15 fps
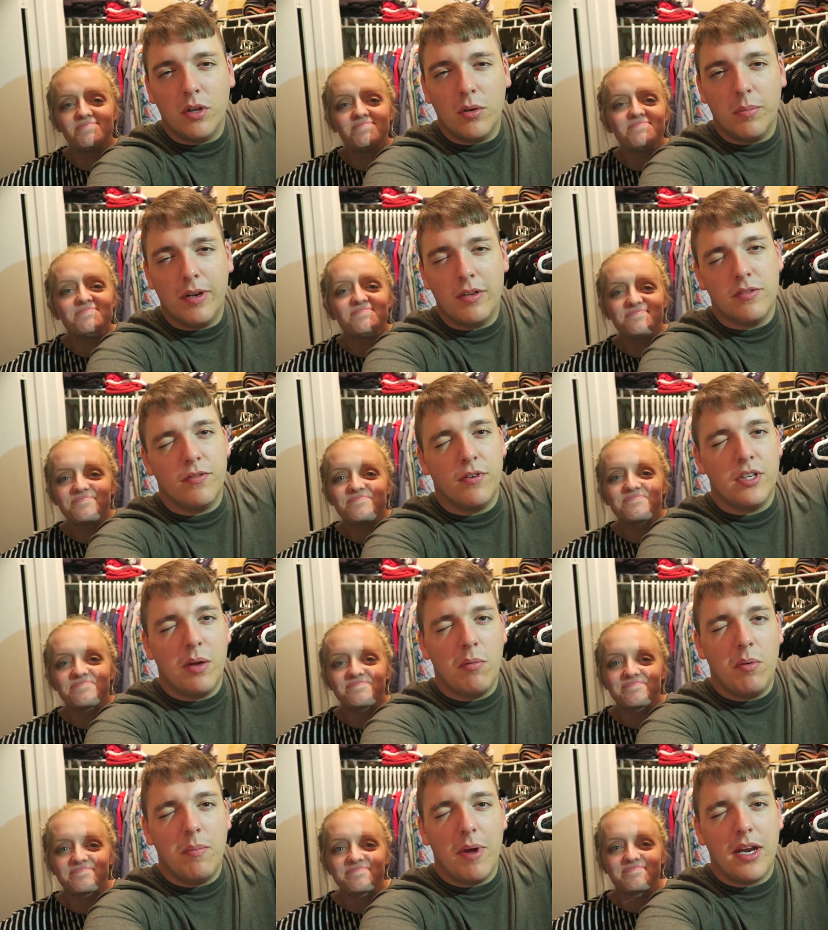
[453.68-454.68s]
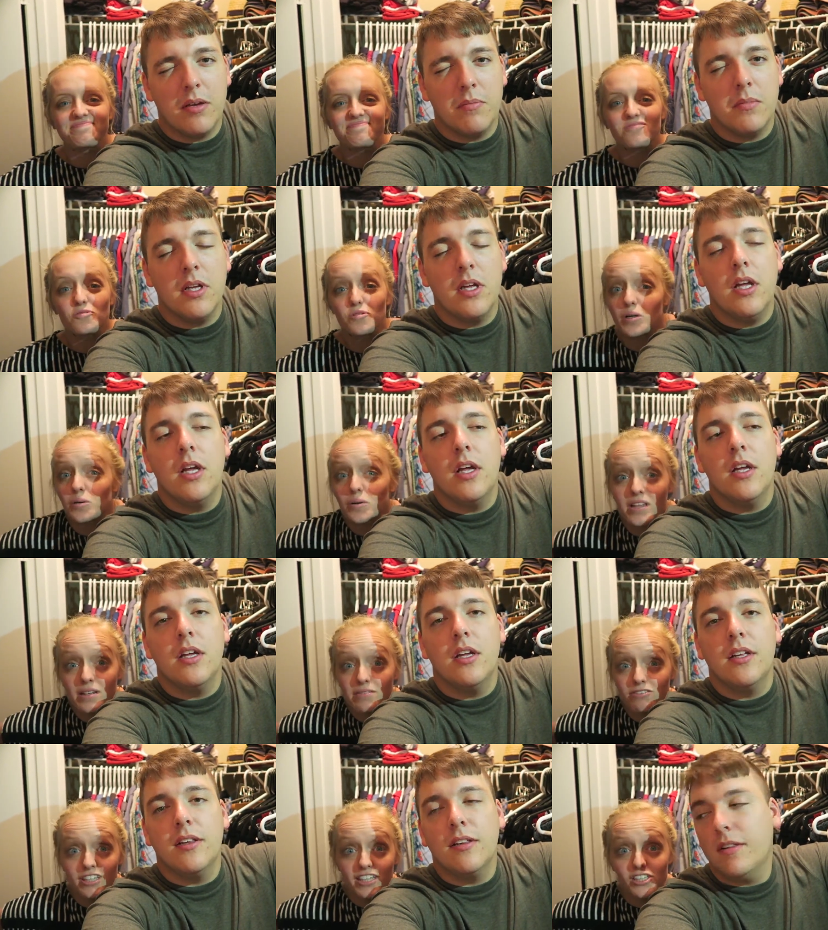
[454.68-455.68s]
Speaker 1: a little bit. It was the first time we met him.
Speaker 2: We were with
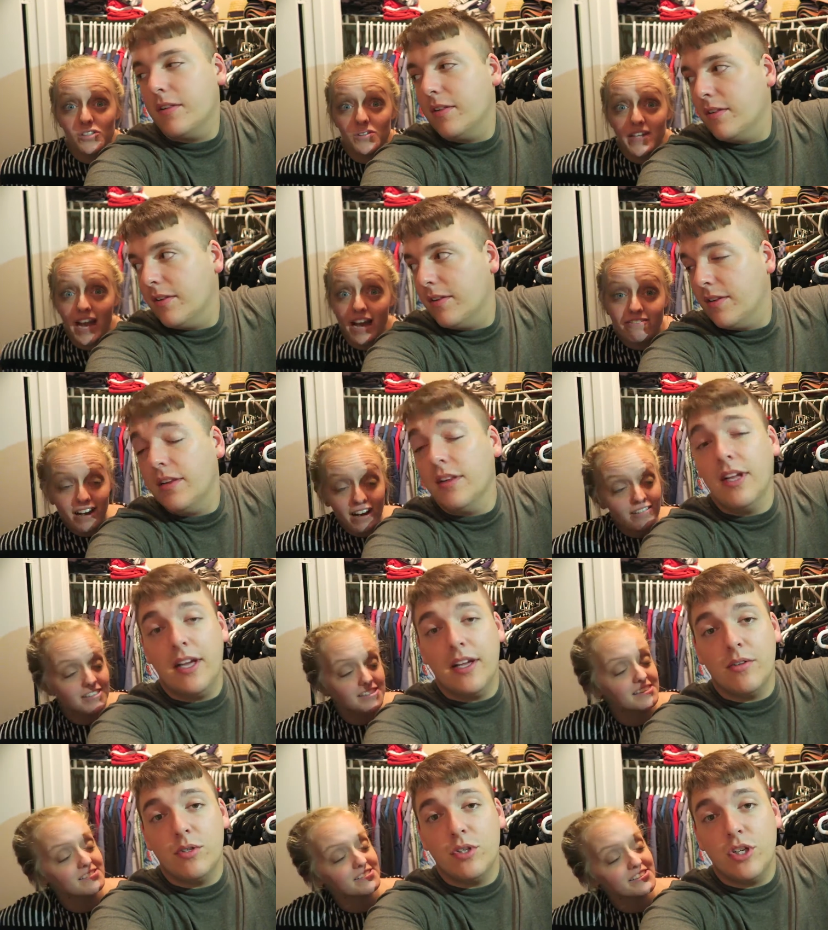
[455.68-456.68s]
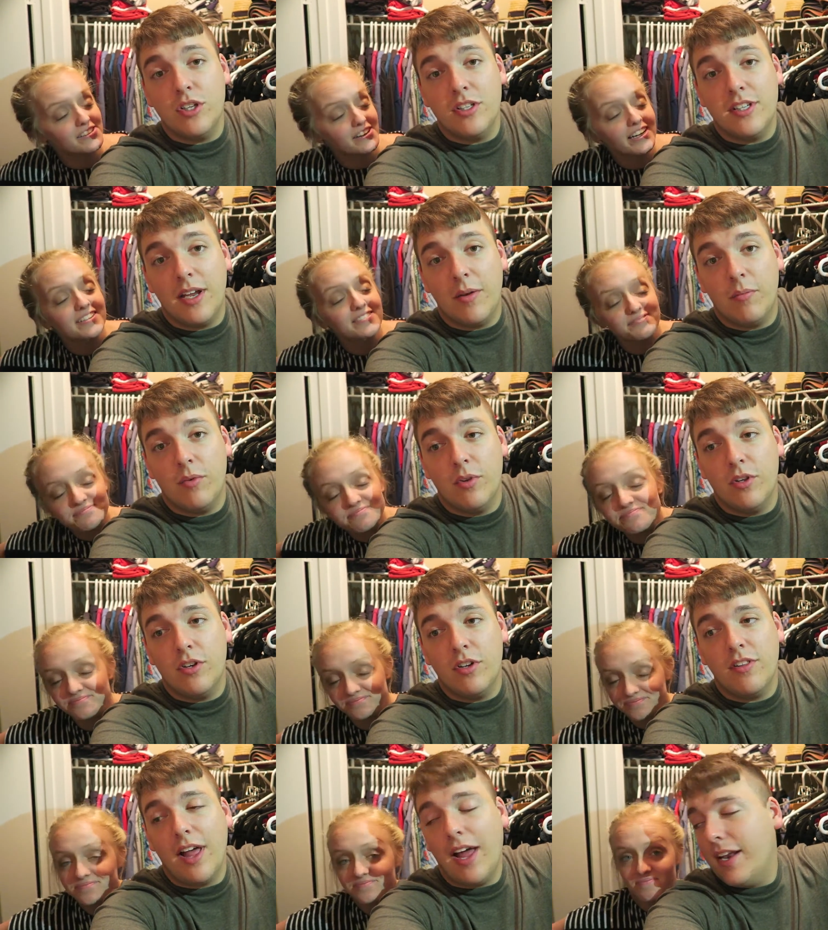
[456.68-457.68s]
him for like two and a half hours. Yeah, it was, a good great. time.
Speaker 1: We
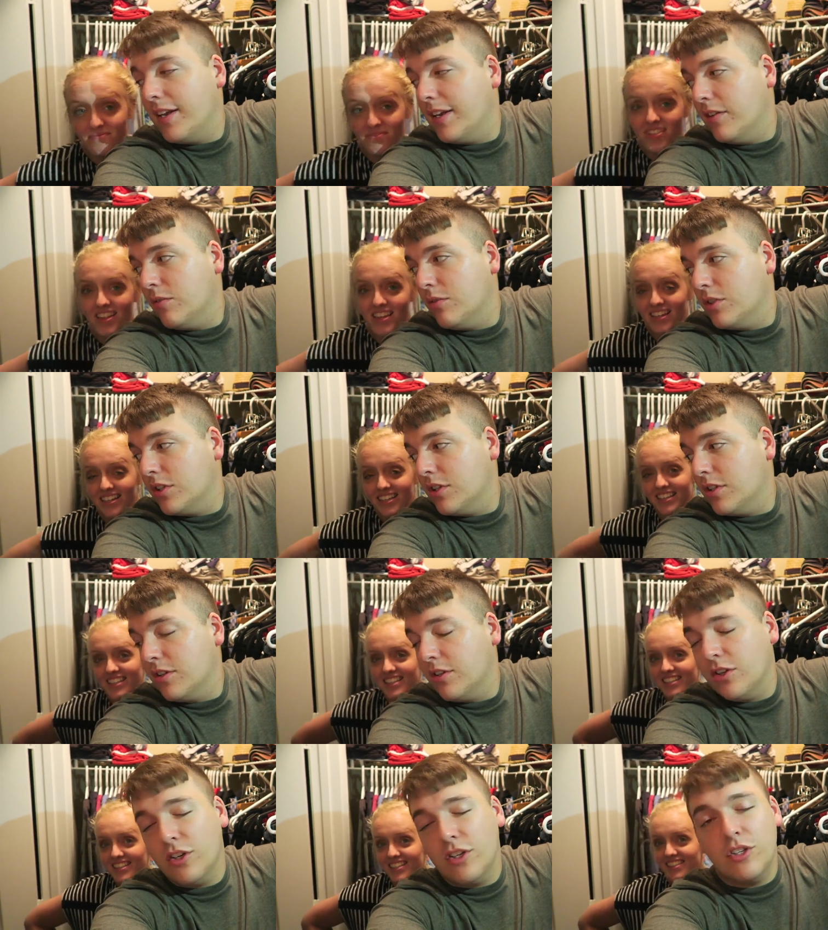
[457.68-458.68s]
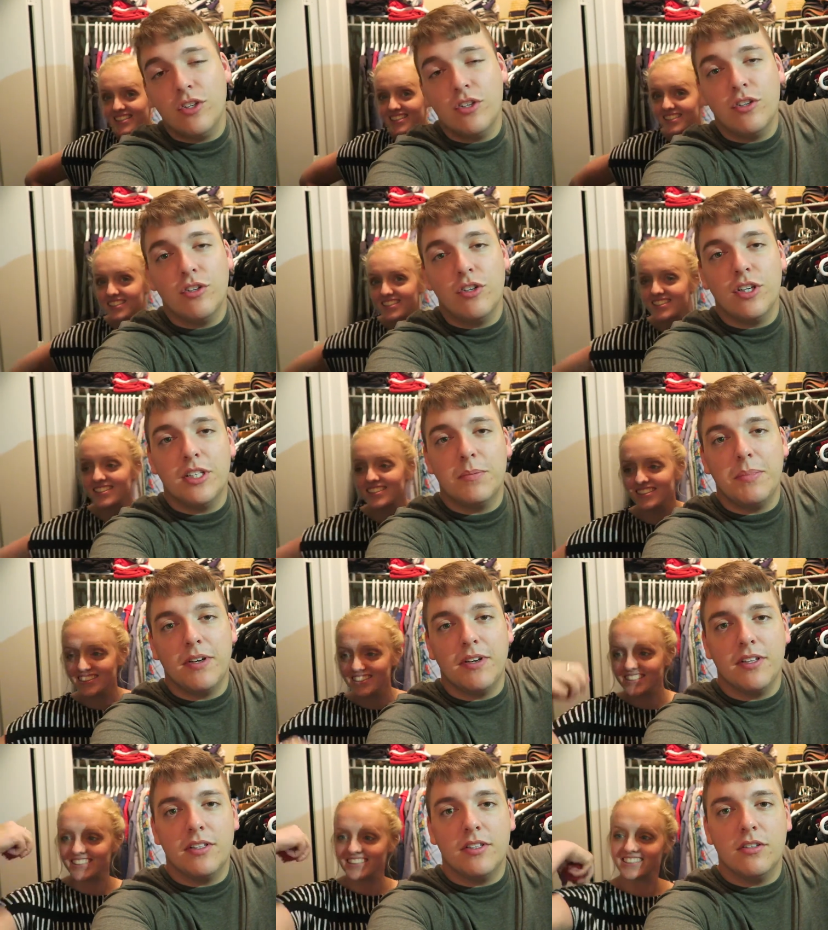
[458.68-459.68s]
learned a lot, and it was a good good
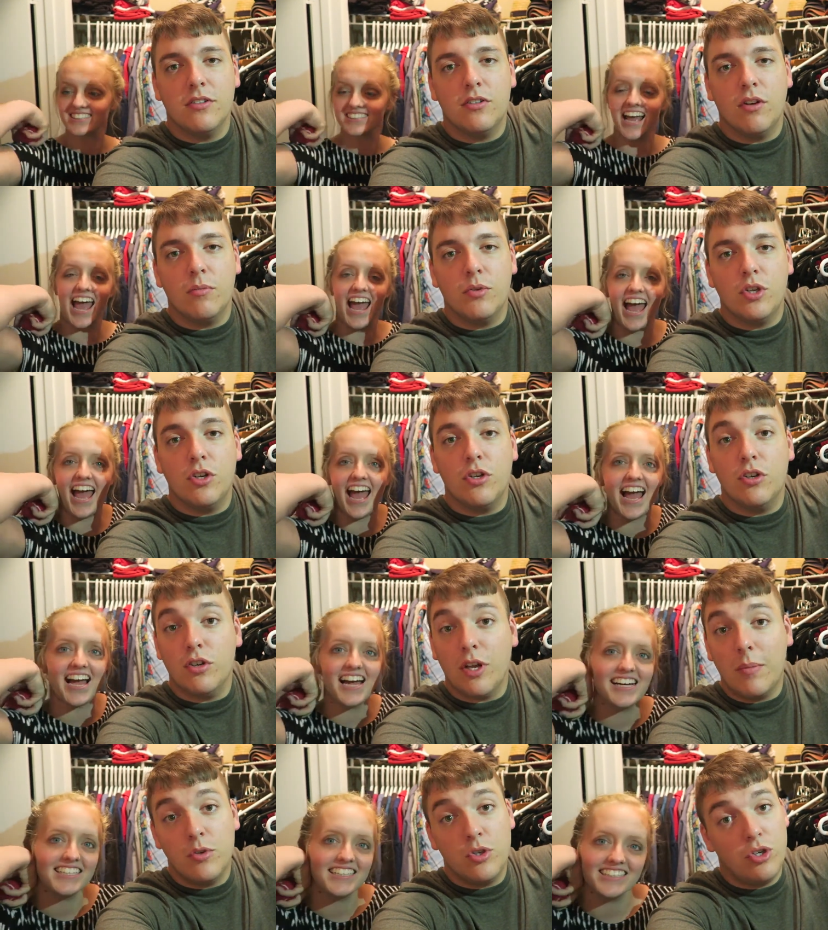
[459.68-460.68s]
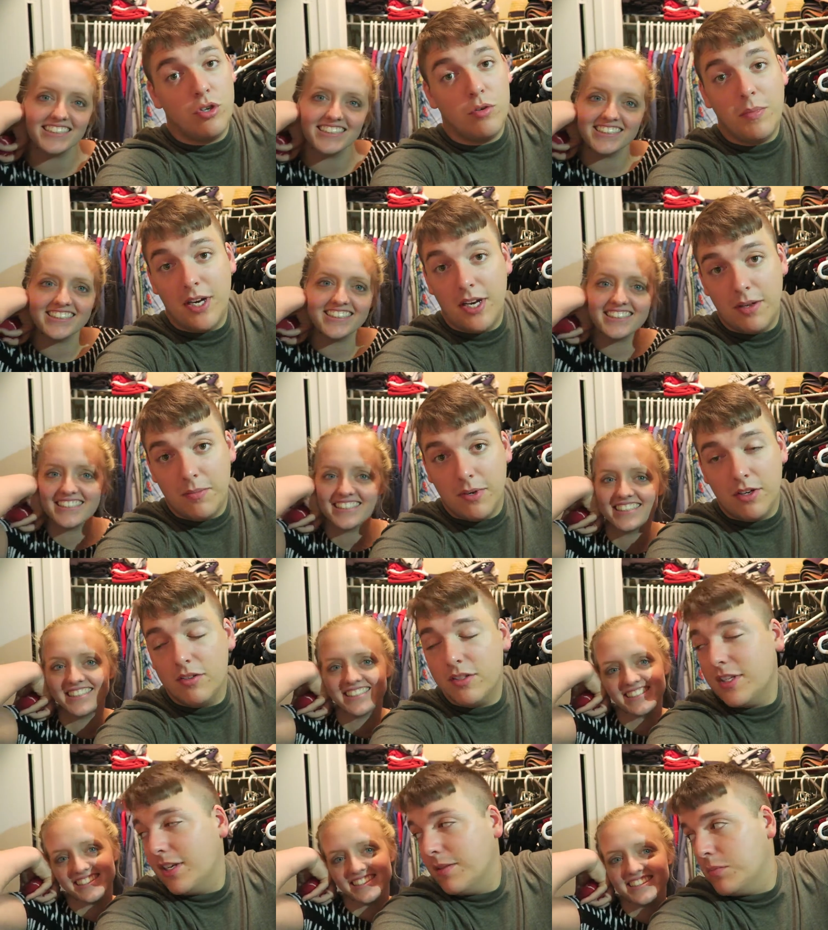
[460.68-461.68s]
experience. So I'm sure you'll I'm sure you'll meet him and you'll
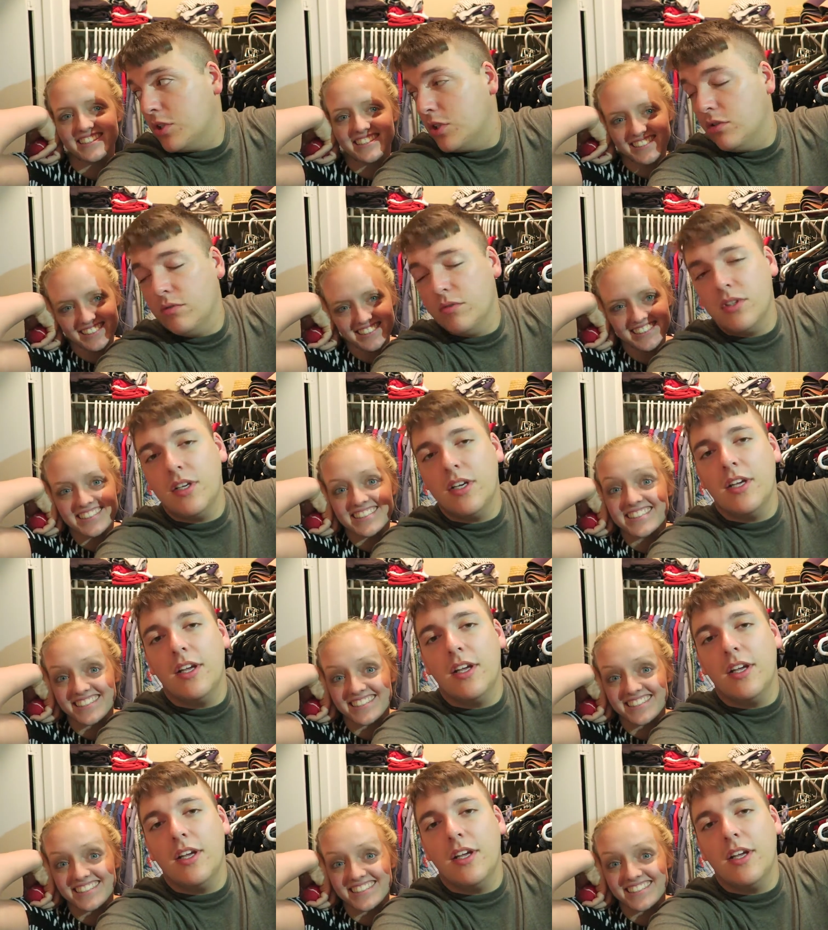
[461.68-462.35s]
see him soon.